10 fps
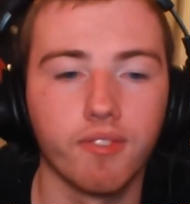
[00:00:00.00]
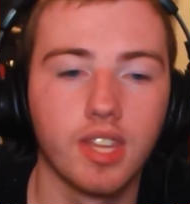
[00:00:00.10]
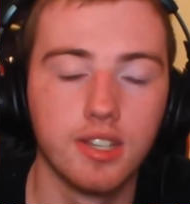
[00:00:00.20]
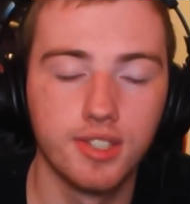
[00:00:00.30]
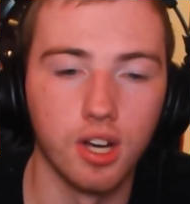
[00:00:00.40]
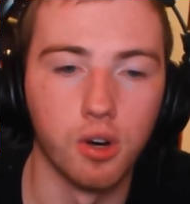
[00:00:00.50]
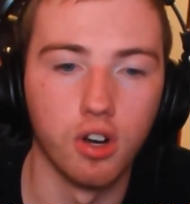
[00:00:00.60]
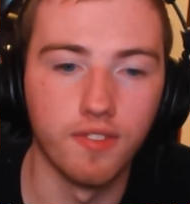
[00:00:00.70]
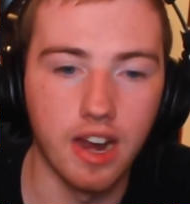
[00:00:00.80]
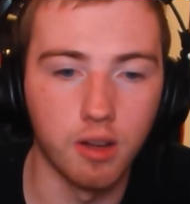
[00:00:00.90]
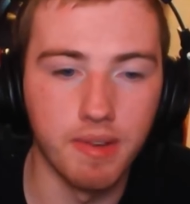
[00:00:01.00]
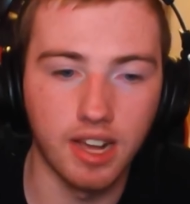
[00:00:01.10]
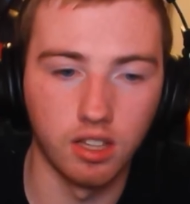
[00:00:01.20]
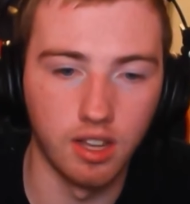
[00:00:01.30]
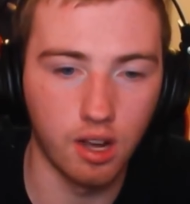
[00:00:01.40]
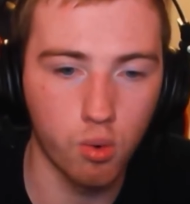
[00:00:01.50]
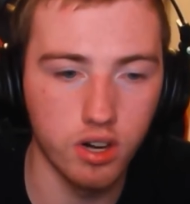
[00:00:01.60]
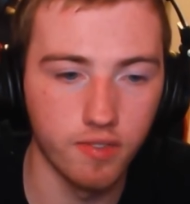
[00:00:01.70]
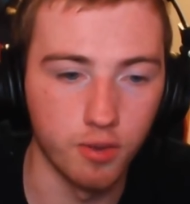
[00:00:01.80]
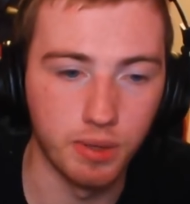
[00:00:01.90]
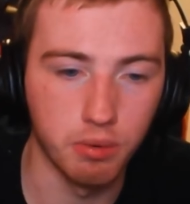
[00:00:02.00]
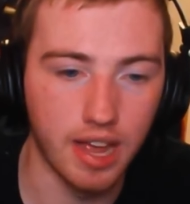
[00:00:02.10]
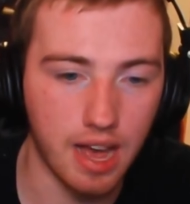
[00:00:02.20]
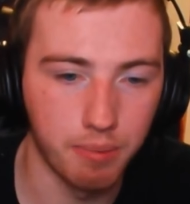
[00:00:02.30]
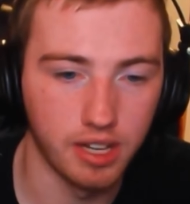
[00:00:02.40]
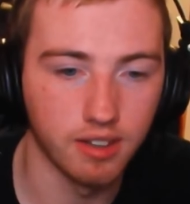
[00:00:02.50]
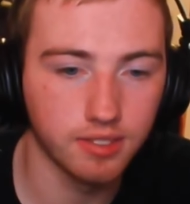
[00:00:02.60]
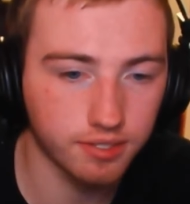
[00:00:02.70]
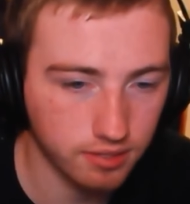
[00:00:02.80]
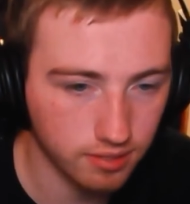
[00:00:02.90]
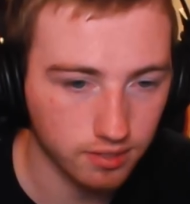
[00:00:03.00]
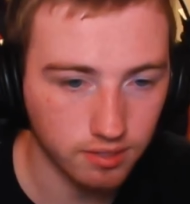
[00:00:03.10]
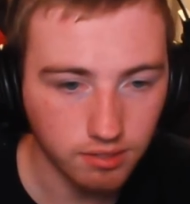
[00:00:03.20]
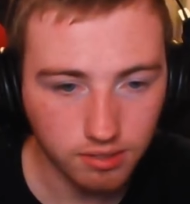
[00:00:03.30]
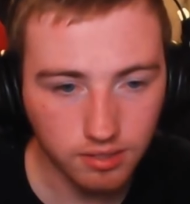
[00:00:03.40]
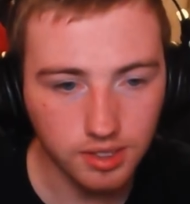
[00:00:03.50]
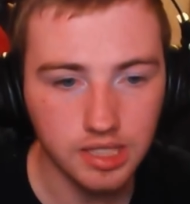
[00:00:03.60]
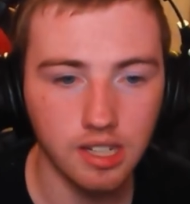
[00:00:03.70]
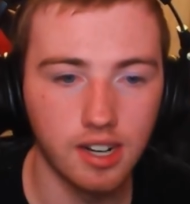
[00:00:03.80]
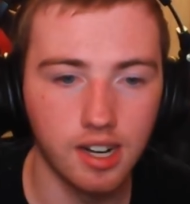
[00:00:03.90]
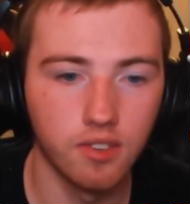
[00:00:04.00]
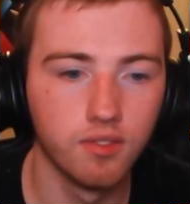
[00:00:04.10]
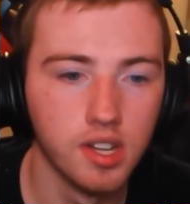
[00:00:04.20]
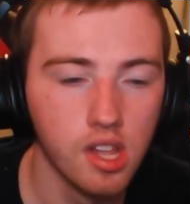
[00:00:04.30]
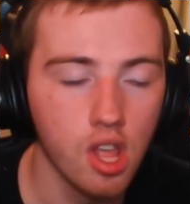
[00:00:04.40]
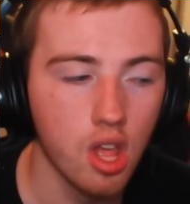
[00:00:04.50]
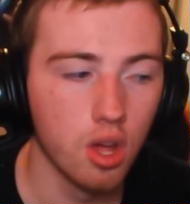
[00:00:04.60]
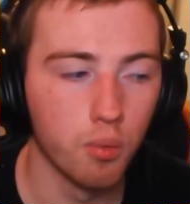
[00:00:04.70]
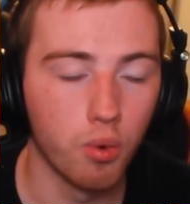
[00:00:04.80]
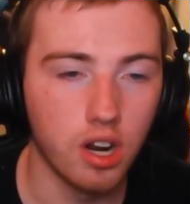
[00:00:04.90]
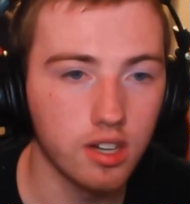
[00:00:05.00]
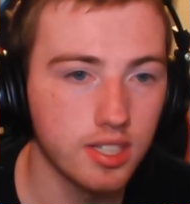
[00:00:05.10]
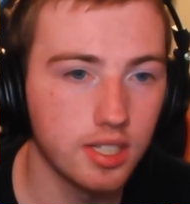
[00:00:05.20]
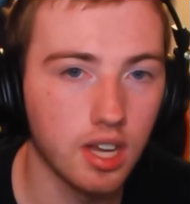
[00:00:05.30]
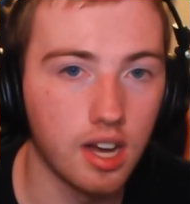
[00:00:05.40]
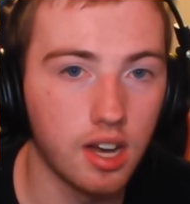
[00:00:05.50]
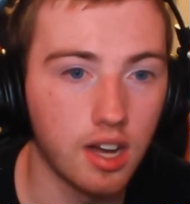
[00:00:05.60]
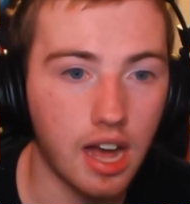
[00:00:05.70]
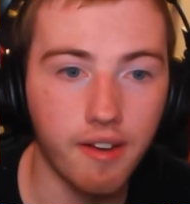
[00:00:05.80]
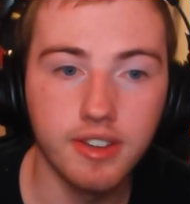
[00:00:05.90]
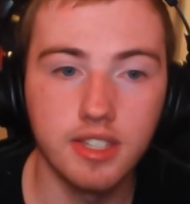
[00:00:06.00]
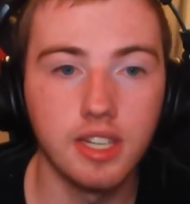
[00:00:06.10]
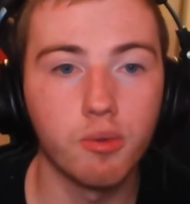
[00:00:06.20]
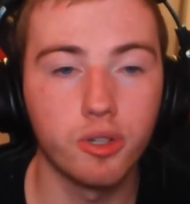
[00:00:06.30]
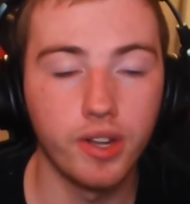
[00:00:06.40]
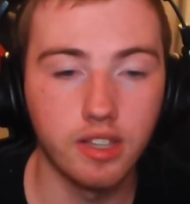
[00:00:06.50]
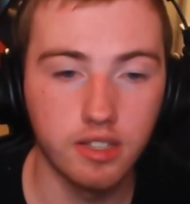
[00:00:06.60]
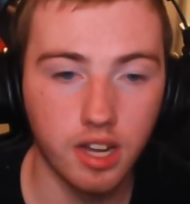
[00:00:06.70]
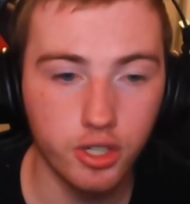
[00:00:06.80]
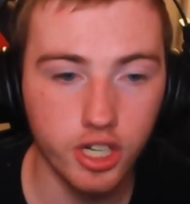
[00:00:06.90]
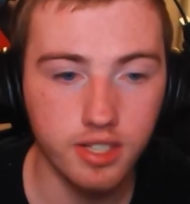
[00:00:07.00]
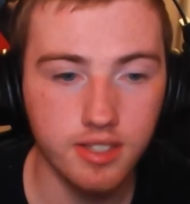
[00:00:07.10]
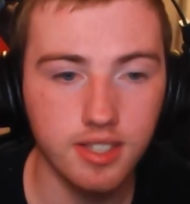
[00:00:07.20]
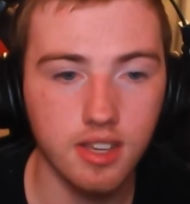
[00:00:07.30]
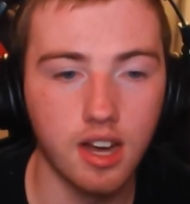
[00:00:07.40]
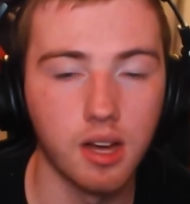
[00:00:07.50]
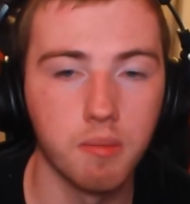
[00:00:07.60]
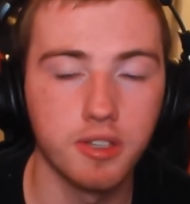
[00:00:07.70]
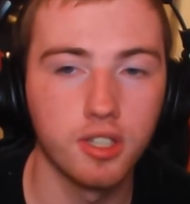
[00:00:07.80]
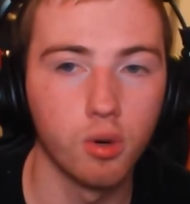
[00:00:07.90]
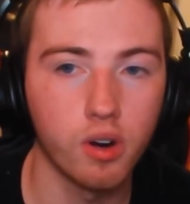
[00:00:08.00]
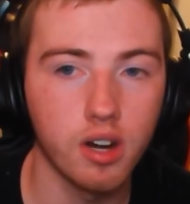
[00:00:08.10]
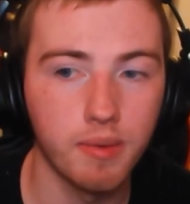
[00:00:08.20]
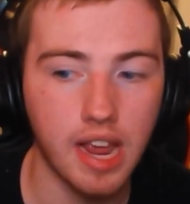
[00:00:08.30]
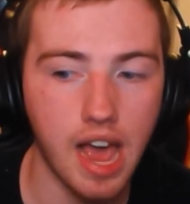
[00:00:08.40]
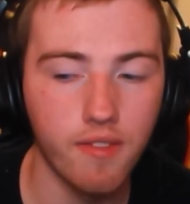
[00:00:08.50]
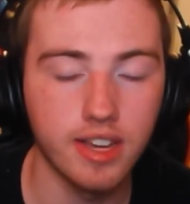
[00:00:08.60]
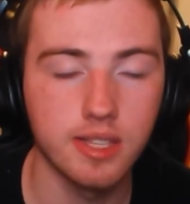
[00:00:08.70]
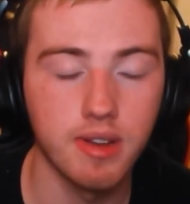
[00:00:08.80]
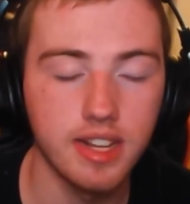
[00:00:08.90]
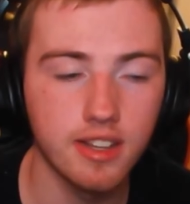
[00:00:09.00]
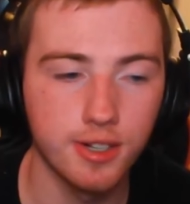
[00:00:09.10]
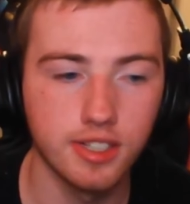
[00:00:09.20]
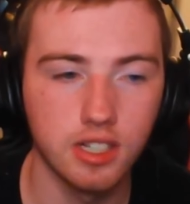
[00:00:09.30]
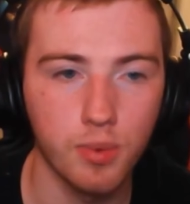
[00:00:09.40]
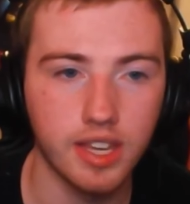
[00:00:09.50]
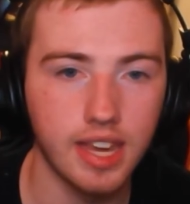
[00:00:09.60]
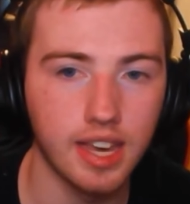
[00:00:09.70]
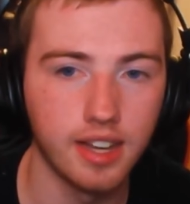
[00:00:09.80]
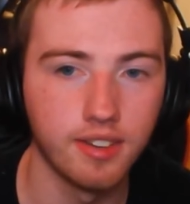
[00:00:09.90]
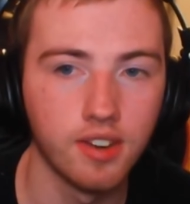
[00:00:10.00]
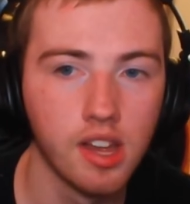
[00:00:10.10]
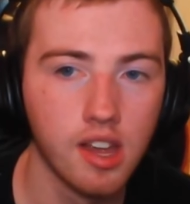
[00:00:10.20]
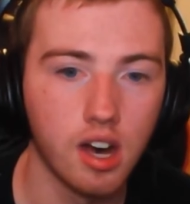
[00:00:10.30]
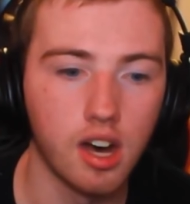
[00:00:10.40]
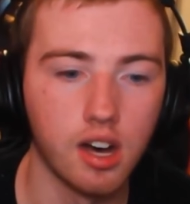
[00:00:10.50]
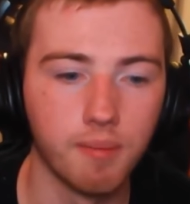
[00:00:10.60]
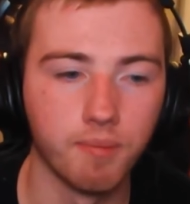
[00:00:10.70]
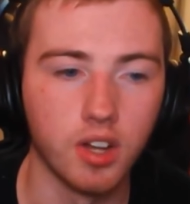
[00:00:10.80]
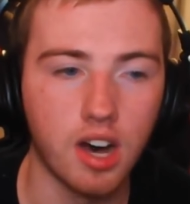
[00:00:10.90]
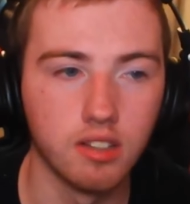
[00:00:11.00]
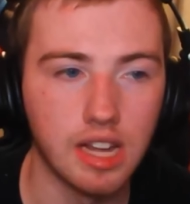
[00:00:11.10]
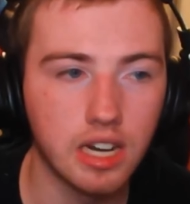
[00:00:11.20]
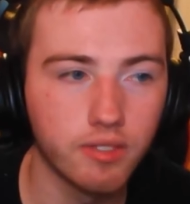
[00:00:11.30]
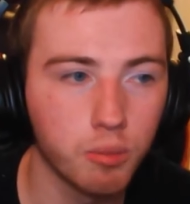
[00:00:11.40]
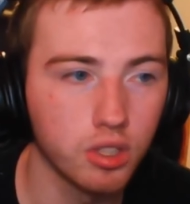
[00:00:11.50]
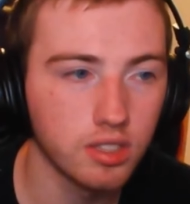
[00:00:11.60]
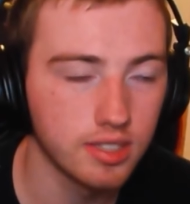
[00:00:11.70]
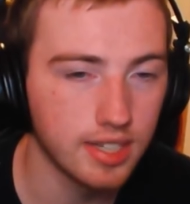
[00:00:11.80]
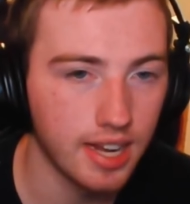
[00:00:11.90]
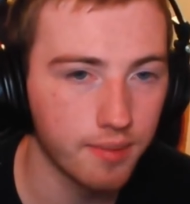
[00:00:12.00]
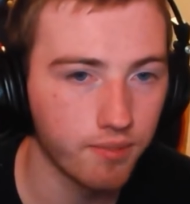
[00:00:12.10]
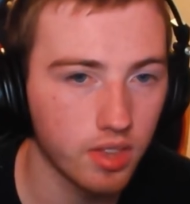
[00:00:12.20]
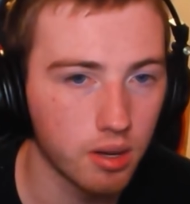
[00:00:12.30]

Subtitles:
So that'll make quite a few people happy. What else? Obviously, we're doing the dungeons. So we're going to be having as many dungeons as we can. A lot of them will look the same,